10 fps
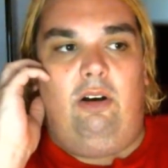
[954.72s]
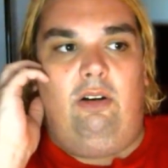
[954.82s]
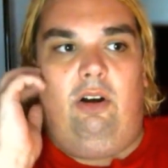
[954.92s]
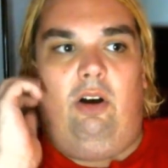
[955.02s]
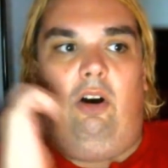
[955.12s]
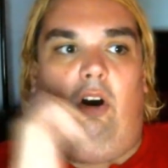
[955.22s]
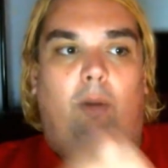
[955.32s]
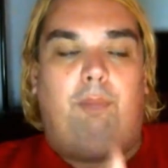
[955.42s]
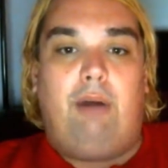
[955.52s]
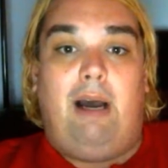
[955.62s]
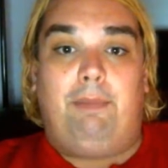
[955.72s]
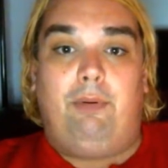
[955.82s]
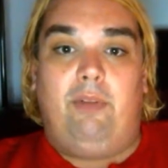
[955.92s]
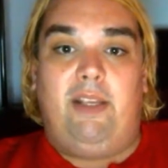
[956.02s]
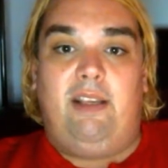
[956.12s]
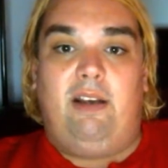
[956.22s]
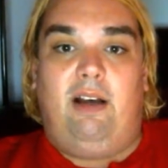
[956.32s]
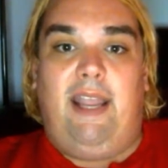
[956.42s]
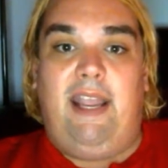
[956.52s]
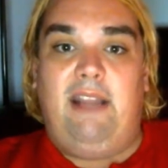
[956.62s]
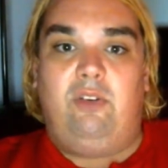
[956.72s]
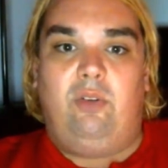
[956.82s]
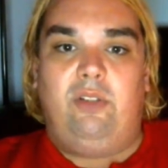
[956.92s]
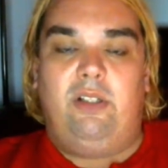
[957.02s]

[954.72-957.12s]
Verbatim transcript: all properly uh, handled,